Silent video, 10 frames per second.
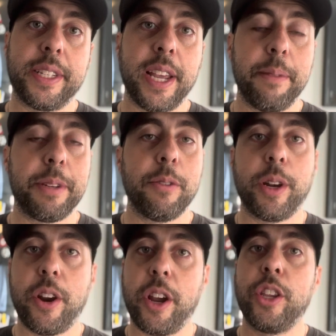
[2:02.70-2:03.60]
tempting and
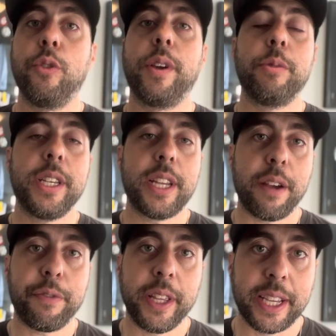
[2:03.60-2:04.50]
whatnot, Juve would
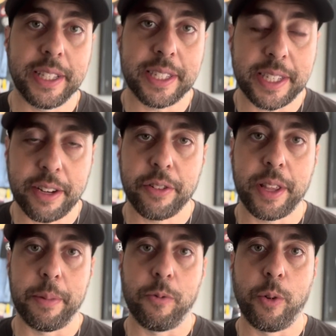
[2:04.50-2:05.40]
definitely consider
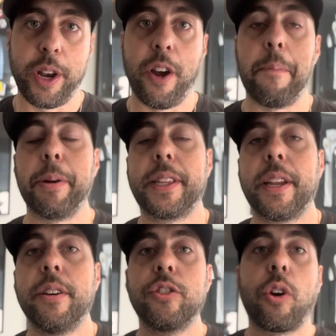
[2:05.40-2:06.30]
them and whatnot. But
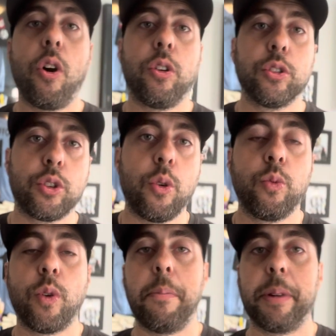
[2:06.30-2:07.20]
there's also
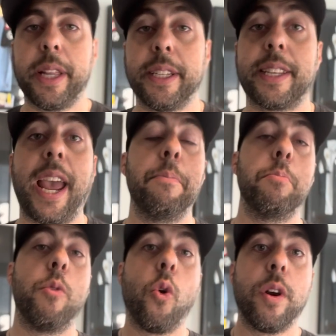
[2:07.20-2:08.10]
rumblings and
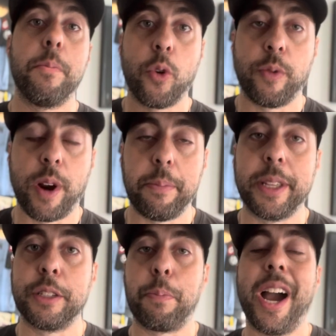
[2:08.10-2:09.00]
more
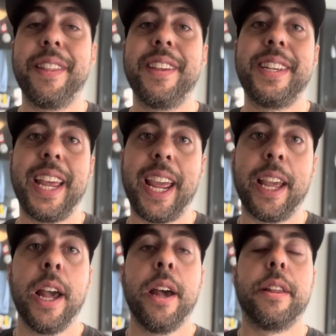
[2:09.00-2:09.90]
rumblings by the
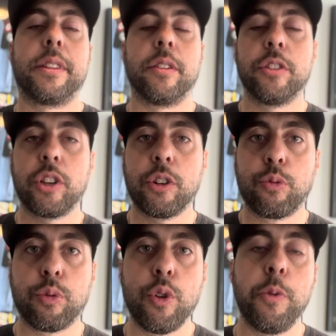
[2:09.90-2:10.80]
day that there is a
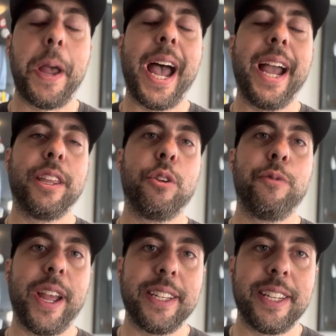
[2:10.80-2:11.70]
group at
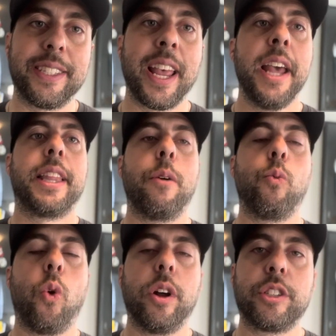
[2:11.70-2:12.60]
Juventus that
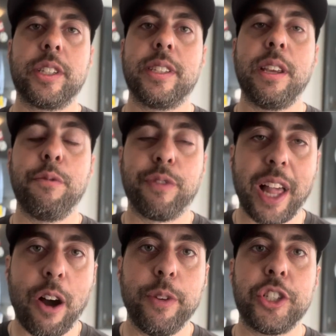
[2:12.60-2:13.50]
wants to see
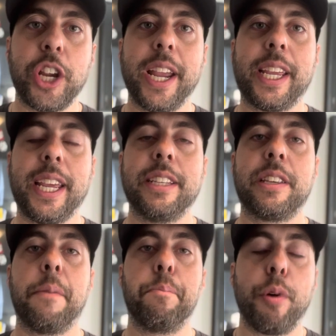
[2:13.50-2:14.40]
Vlahovic and
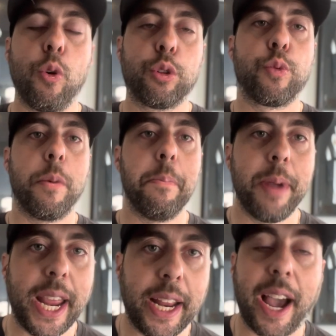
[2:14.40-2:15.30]
Chiesa both
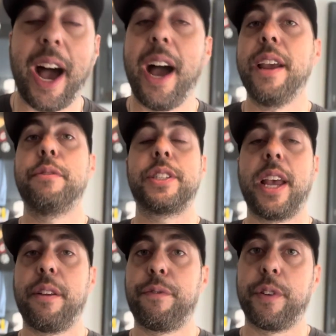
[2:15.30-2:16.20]
remain. I have
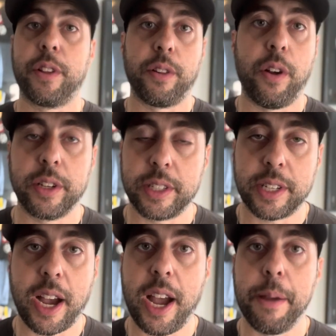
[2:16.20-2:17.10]
said for the longest
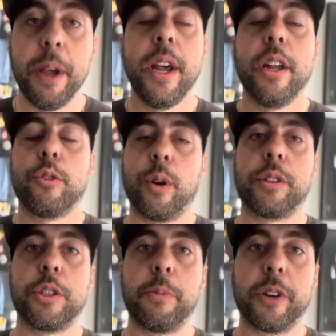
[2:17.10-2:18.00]
time throughout
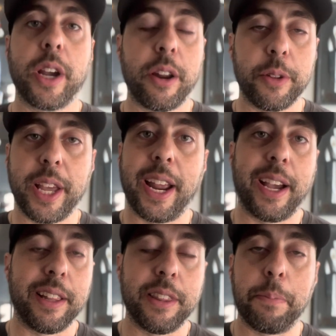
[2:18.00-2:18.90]
this mercato that
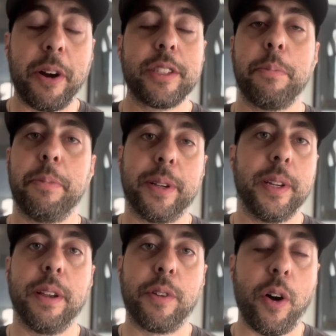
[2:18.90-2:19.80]
the
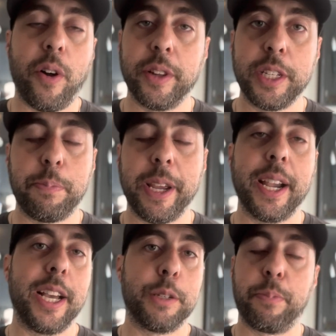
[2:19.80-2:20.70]
possibility of all these big
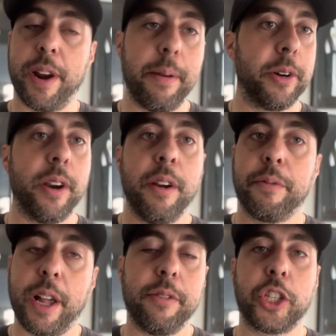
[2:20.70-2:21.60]
guys, Bremer,
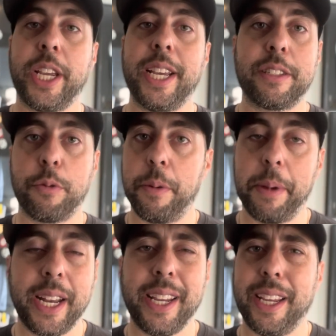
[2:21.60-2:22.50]
Vlahovic, Chiesa
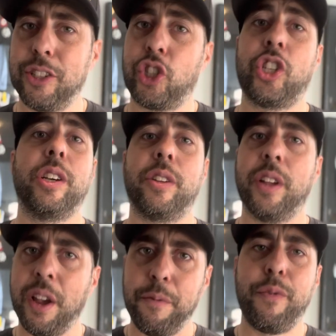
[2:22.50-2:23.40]
remaining is still
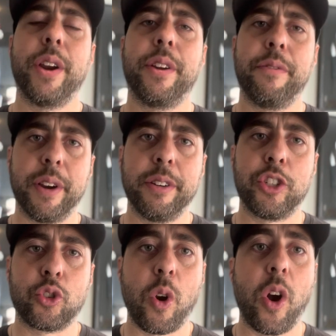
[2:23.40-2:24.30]
very, very
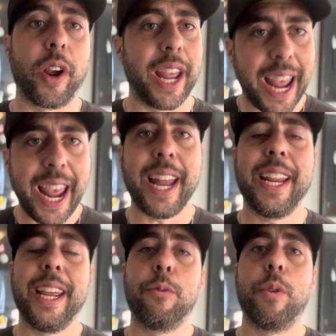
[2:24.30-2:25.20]
strong. And
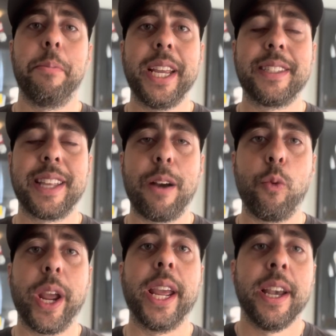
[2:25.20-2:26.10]
it remains that way